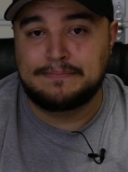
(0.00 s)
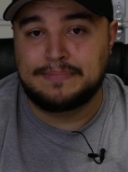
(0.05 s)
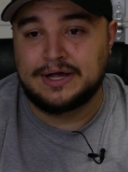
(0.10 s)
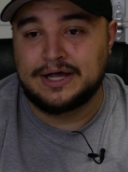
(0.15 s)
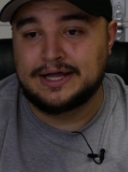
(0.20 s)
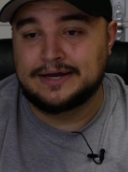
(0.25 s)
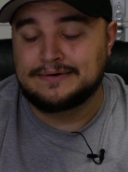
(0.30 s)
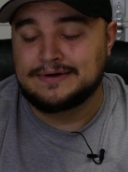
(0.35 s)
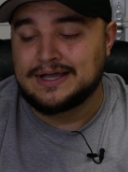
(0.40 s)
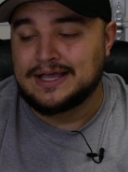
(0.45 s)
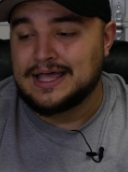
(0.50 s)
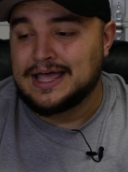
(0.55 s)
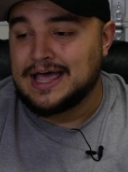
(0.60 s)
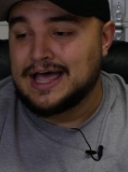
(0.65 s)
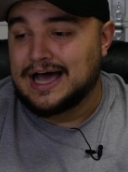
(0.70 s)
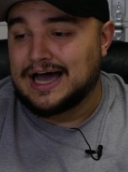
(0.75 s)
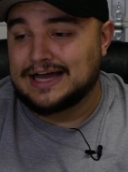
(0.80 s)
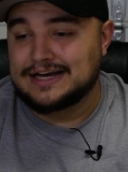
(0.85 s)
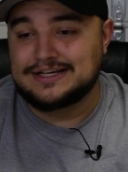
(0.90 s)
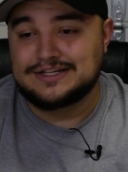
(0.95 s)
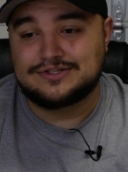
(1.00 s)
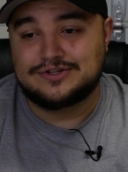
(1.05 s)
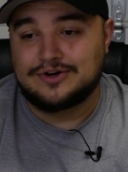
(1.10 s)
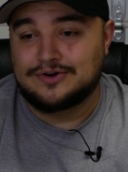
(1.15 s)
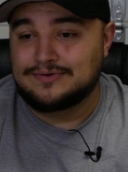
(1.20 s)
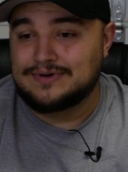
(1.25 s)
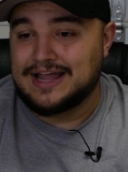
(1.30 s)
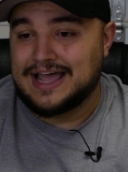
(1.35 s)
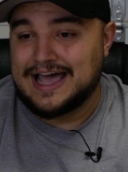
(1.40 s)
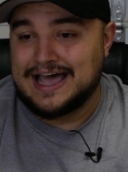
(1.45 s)
But I just
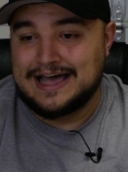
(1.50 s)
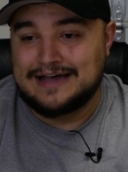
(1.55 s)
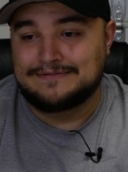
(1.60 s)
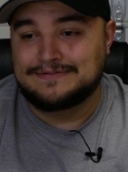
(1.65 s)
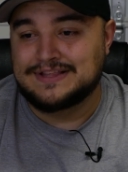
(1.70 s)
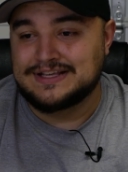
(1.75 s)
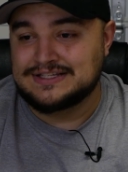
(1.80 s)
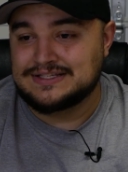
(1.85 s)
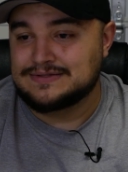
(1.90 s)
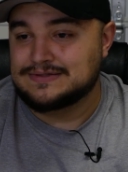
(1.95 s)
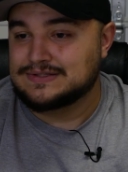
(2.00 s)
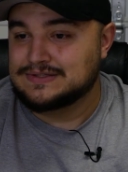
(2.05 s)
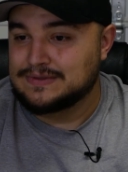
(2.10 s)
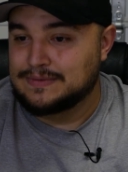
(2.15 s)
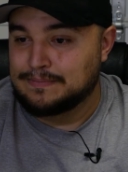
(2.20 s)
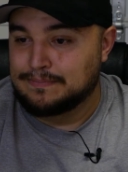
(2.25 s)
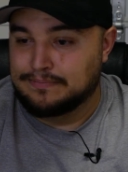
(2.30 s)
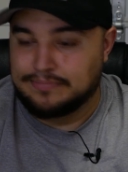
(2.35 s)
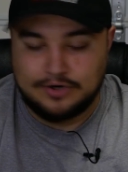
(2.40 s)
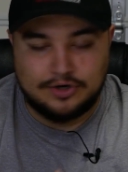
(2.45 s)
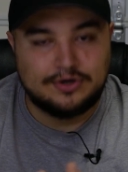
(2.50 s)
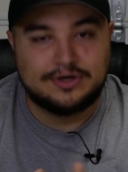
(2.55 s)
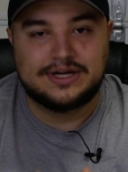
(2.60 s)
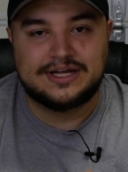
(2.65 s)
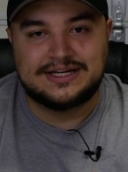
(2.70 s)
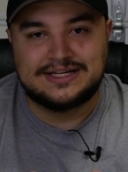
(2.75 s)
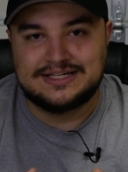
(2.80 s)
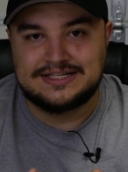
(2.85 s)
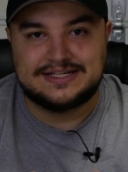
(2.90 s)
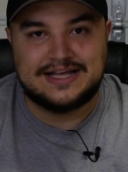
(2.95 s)
don't have this
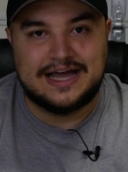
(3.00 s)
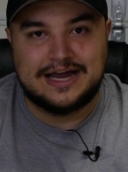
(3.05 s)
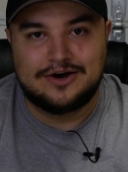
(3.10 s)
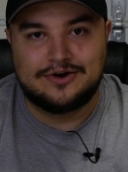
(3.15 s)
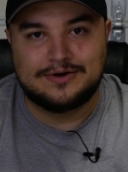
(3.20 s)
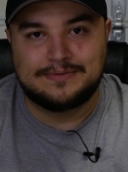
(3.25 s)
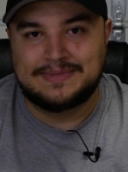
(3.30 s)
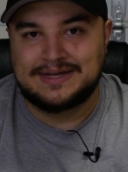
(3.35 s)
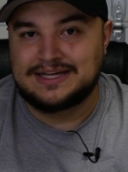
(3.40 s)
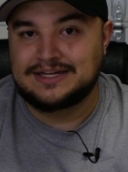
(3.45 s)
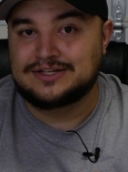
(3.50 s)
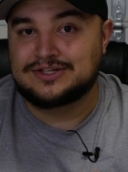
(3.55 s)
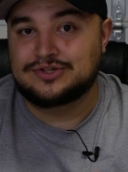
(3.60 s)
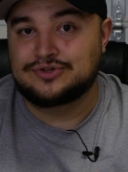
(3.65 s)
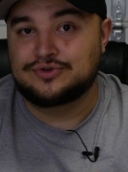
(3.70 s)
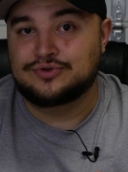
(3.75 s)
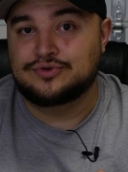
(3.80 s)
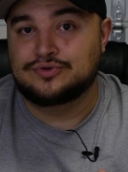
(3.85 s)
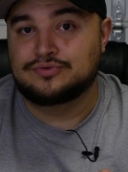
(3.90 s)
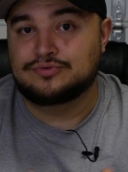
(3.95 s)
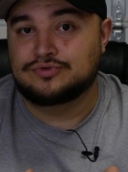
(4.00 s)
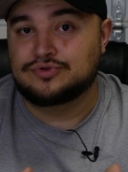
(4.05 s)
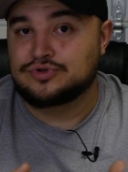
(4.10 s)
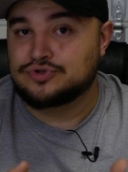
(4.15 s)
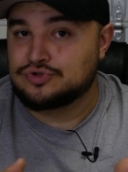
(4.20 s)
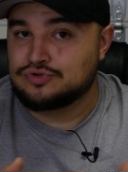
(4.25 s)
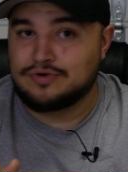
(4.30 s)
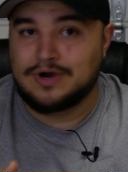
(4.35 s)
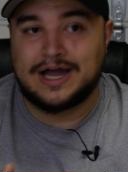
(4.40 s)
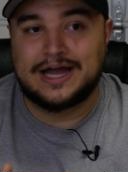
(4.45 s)
burning desire in me to
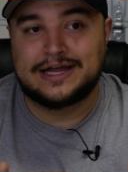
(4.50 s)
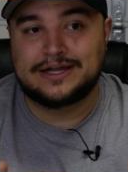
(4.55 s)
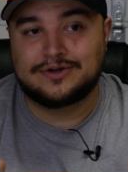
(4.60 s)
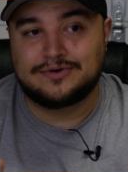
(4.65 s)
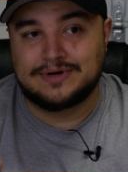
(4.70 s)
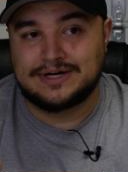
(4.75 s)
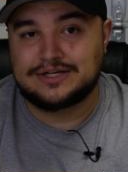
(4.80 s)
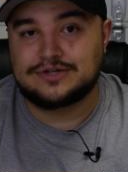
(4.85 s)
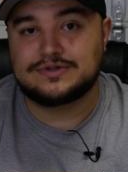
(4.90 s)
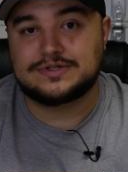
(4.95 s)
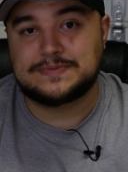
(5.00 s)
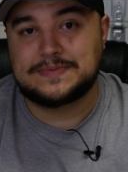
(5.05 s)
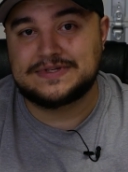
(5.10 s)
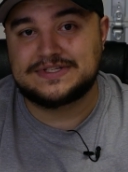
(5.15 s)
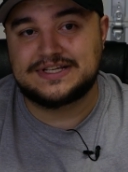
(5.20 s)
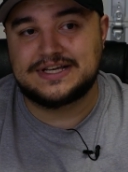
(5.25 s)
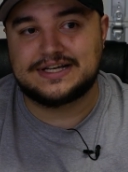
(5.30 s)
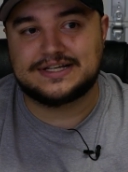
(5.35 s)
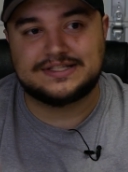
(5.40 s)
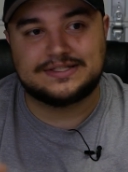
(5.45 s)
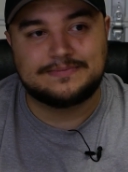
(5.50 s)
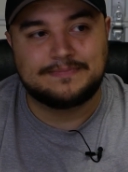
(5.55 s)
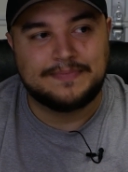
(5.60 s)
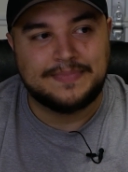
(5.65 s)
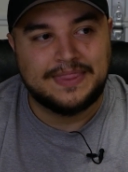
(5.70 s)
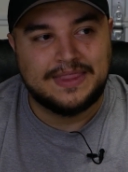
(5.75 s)
try Gran Turismo six.